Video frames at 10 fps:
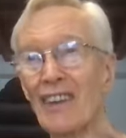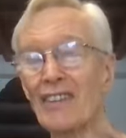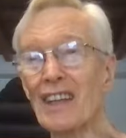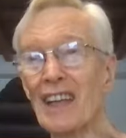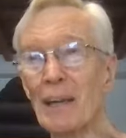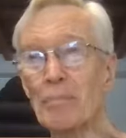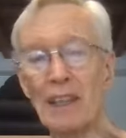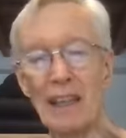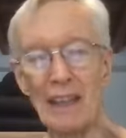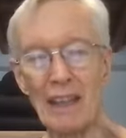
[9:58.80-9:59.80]
there's an
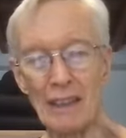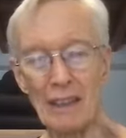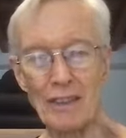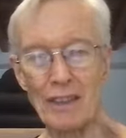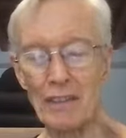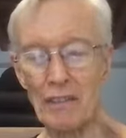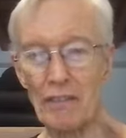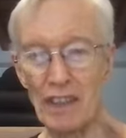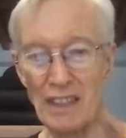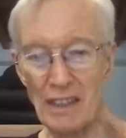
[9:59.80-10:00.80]
emptiness
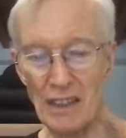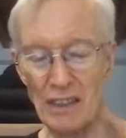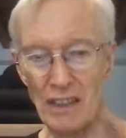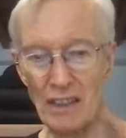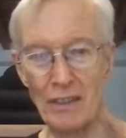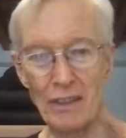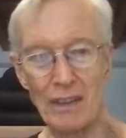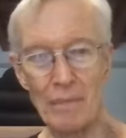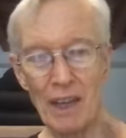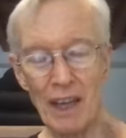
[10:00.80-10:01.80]
of existence
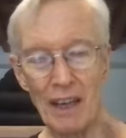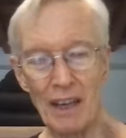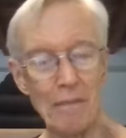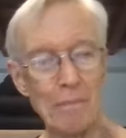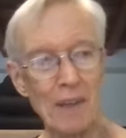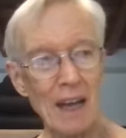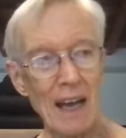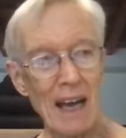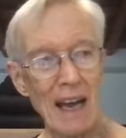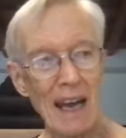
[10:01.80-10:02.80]
here.
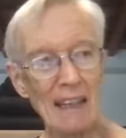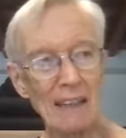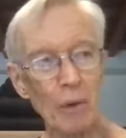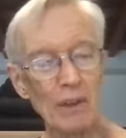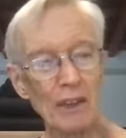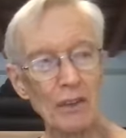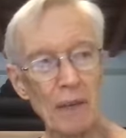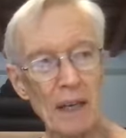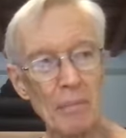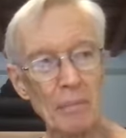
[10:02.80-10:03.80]
And what the
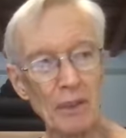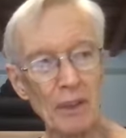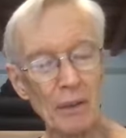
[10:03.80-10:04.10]
dream